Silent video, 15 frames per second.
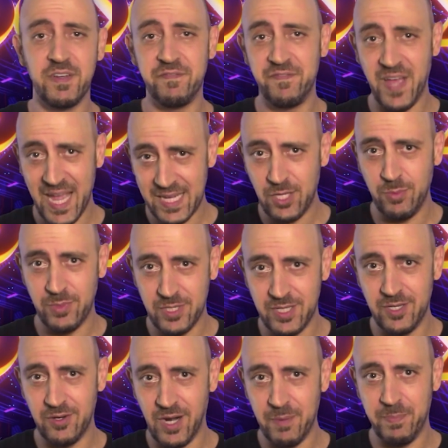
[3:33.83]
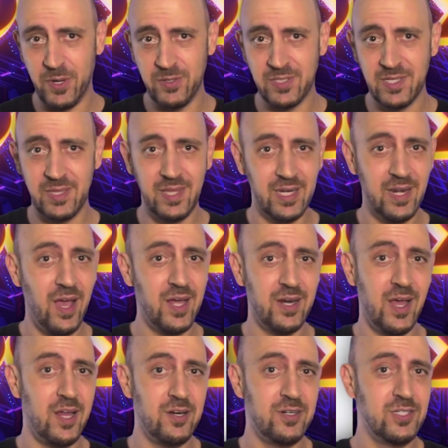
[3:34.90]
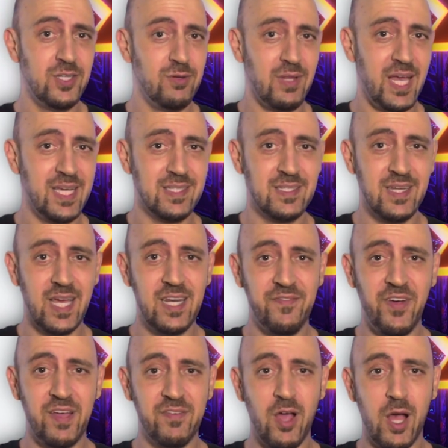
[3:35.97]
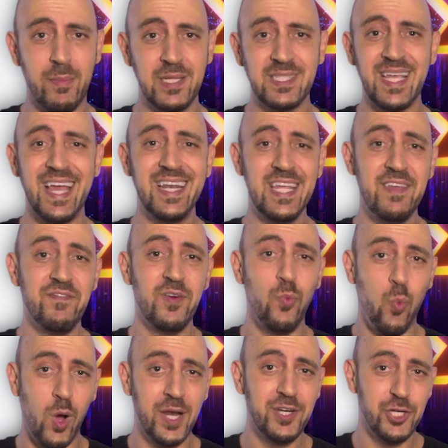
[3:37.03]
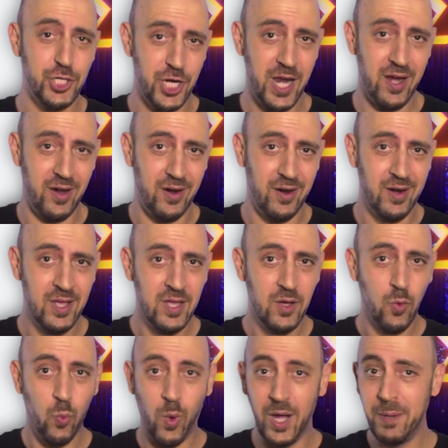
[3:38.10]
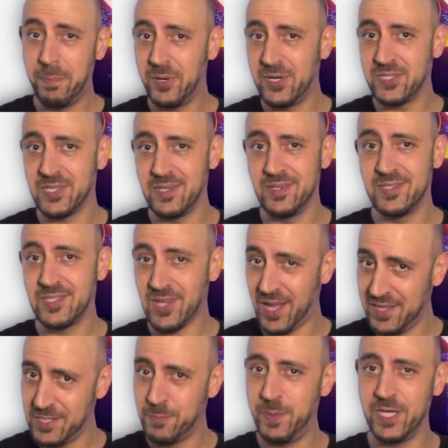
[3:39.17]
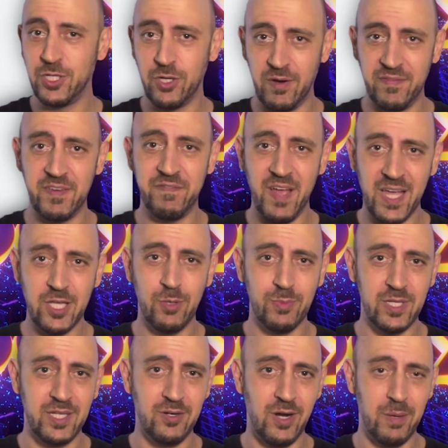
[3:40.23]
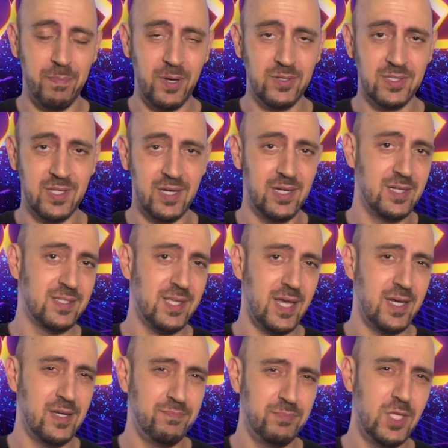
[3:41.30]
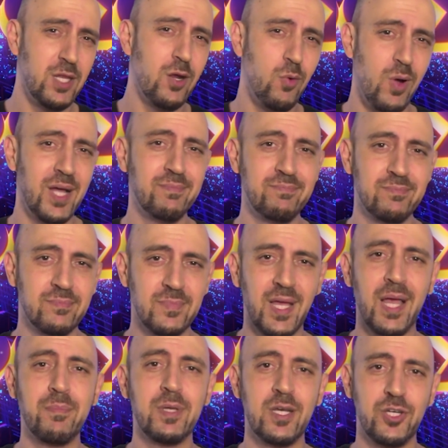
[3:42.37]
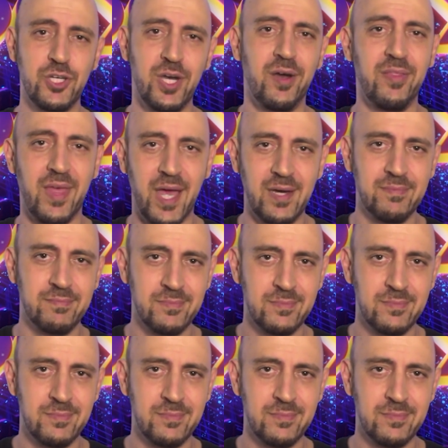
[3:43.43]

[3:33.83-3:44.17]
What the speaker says: a vacuum cleaner I posted that got 102 likes, 95 comments, and even 1 share. One person saw this picture of a vacuum cleaner I posted and decided, you know what, I'm gonna share that.